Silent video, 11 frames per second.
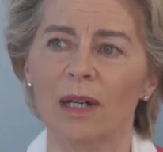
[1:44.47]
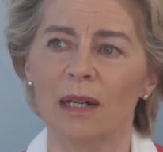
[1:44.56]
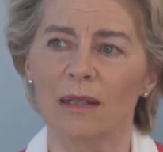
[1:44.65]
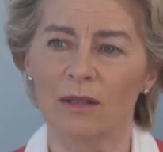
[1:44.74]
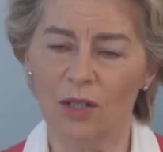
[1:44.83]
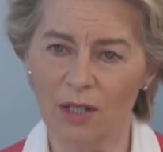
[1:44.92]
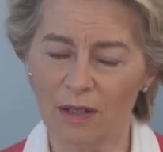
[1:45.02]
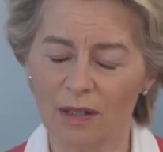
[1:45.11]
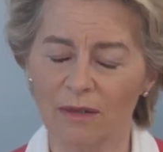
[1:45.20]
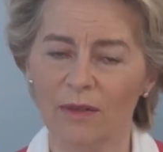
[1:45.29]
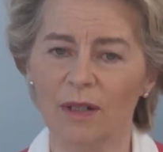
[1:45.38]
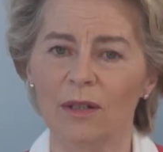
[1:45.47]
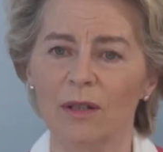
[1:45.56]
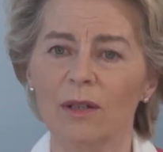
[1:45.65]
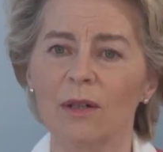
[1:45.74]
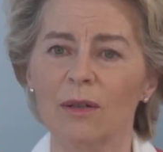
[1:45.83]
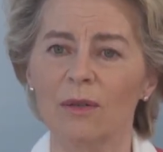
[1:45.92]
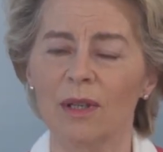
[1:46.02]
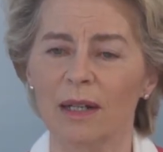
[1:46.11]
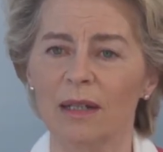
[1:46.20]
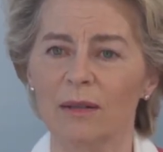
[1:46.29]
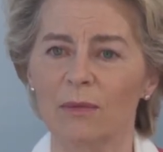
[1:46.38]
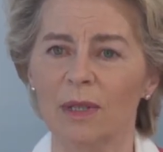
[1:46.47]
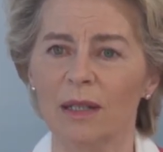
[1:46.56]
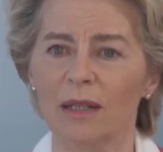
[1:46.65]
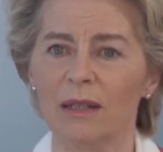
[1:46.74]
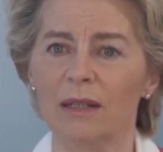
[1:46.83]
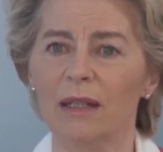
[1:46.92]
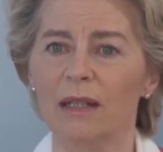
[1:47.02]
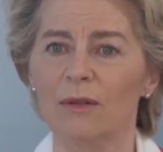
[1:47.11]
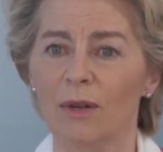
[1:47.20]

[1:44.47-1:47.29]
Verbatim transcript: as G7, know that we need to